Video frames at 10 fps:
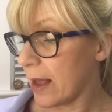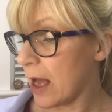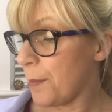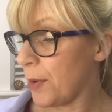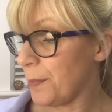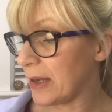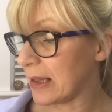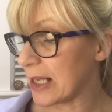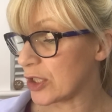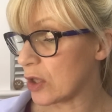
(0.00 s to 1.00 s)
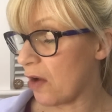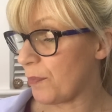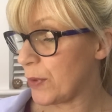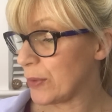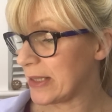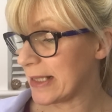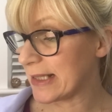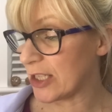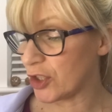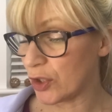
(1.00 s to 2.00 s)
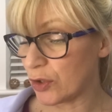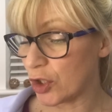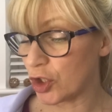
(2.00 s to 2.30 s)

a bumper collection of beauty essentials